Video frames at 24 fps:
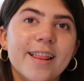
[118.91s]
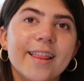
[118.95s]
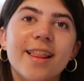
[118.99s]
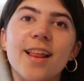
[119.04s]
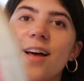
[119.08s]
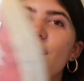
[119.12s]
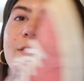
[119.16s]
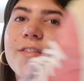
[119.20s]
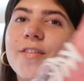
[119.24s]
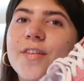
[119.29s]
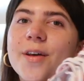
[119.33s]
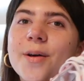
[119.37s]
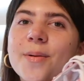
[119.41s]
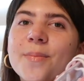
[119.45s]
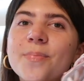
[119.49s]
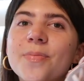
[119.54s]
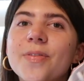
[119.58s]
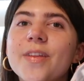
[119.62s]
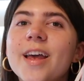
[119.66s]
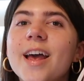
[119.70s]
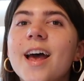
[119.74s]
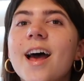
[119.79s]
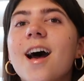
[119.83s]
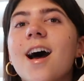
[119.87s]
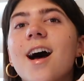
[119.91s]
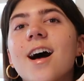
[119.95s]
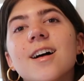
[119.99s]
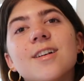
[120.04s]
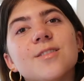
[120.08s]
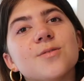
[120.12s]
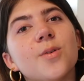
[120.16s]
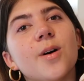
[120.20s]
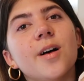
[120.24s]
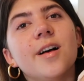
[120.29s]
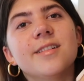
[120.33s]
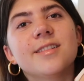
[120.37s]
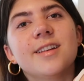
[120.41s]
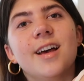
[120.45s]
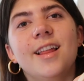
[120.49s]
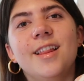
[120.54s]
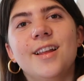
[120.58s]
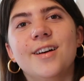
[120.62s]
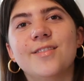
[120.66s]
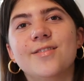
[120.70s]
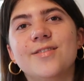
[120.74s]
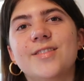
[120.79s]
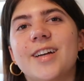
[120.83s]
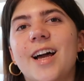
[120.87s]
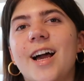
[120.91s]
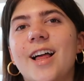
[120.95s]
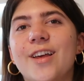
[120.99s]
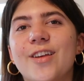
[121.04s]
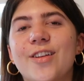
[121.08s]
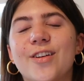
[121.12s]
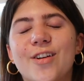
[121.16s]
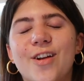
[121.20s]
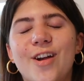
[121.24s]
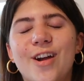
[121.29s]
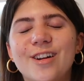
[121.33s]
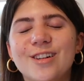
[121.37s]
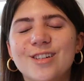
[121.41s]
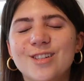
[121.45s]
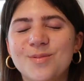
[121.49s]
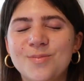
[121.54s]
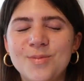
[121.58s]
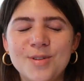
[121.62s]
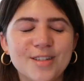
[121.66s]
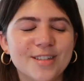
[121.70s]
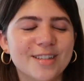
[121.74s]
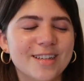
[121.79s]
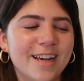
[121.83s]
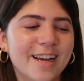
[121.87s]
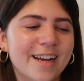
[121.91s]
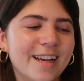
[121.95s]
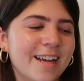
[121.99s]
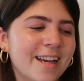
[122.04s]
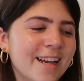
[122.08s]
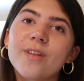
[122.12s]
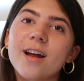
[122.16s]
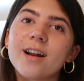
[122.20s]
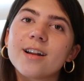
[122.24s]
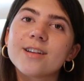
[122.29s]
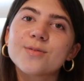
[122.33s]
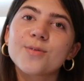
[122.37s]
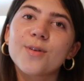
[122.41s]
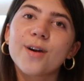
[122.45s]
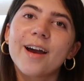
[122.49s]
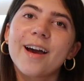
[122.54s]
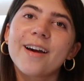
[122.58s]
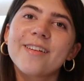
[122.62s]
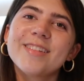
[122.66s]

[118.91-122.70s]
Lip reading: love them, as well as I love Tyler the Creator's music. That is why I